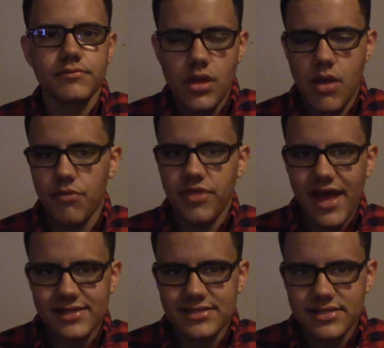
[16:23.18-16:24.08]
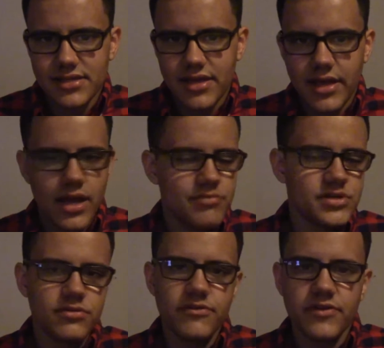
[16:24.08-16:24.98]
And with that, I'm
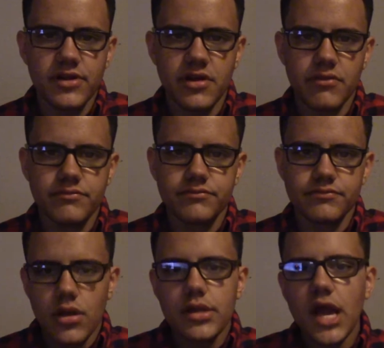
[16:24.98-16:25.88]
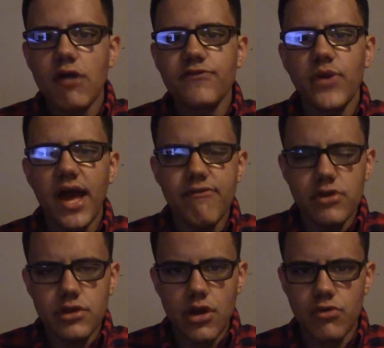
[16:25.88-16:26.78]
done with the video. Now, if you
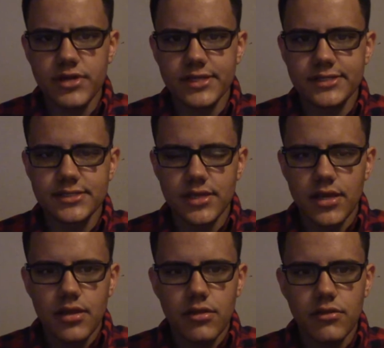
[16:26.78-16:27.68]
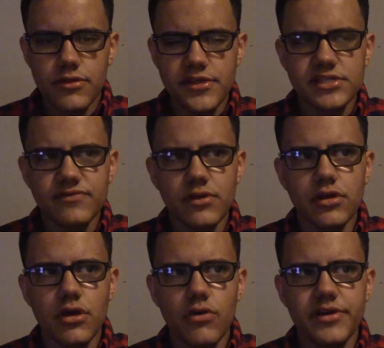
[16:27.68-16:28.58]
haven't noticed, this
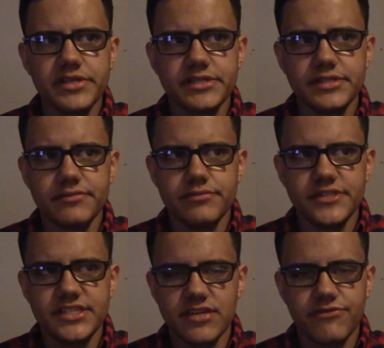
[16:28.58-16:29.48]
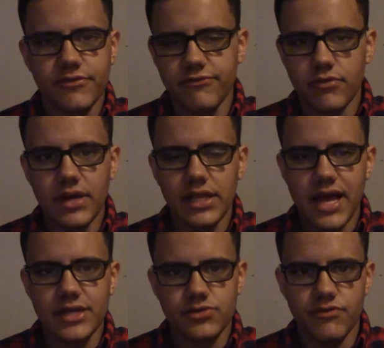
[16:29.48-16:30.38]
video is different from my
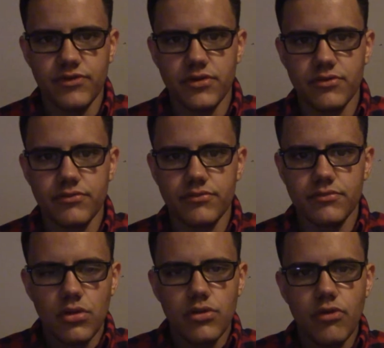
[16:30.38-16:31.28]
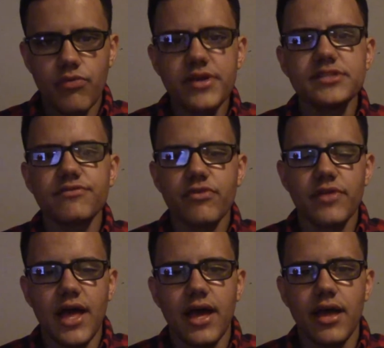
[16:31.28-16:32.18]
last review. The reason for
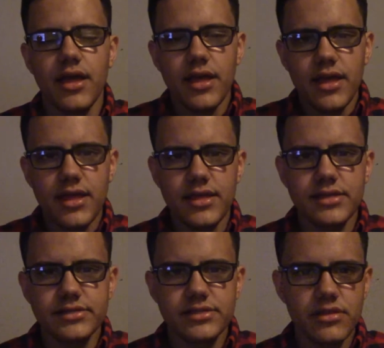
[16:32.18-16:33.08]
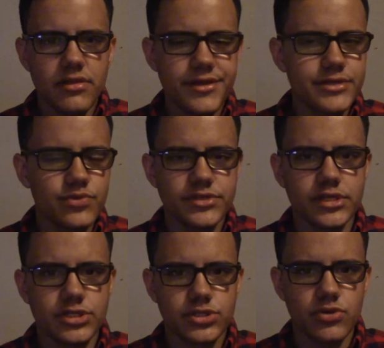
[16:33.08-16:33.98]
that is this was
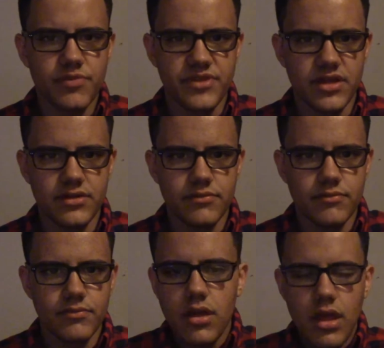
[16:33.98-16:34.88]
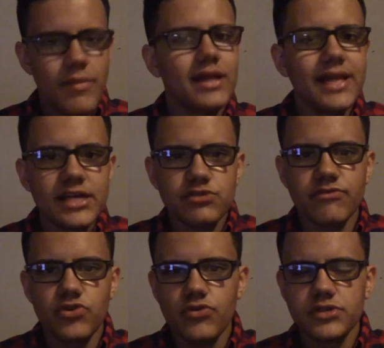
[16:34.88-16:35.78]
unscripted. In my last
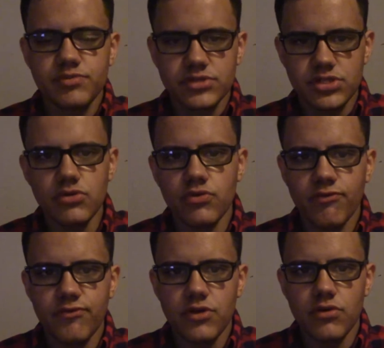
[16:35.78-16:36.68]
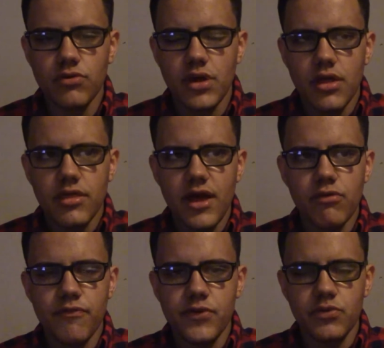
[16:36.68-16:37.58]
review, the Splatoon review, that
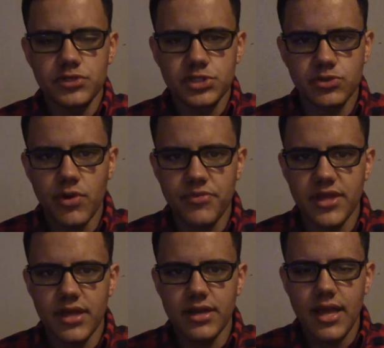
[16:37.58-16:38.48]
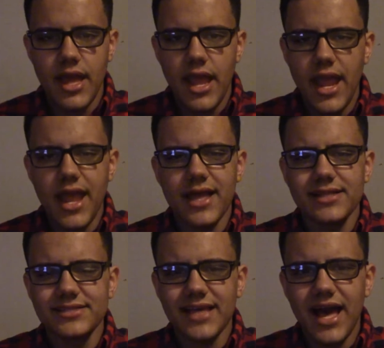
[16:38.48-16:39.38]
review was scripted,
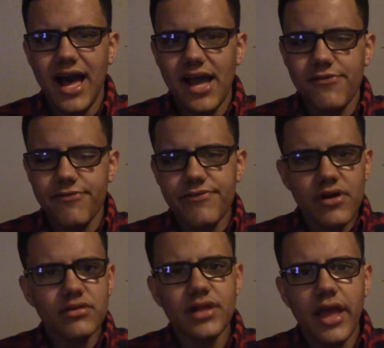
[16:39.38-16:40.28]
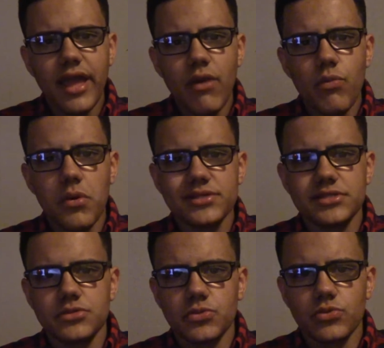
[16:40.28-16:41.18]
and I felt like it
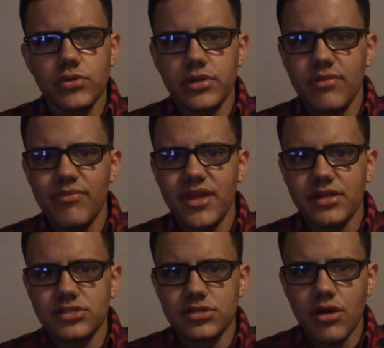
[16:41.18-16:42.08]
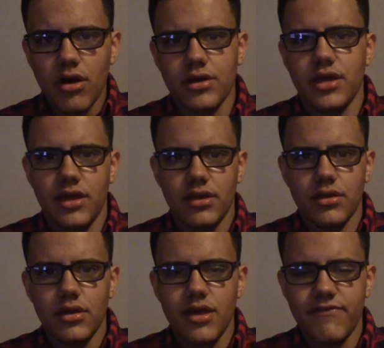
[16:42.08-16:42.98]
wasn't really me talking,
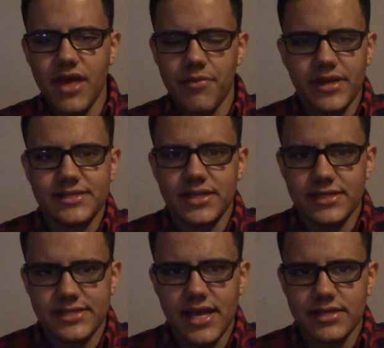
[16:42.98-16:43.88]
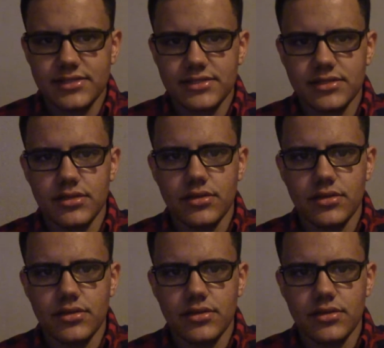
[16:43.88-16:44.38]
if that makes any sense.